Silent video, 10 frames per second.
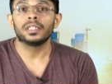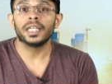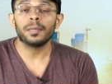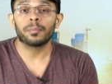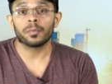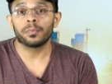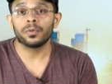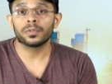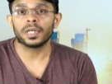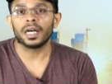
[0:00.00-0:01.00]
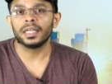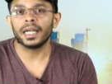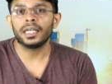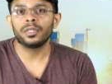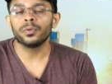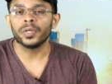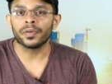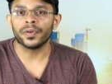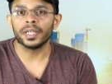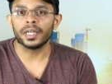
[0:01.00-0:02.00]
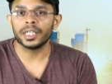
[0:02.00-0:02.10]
They propose a debt-to-equity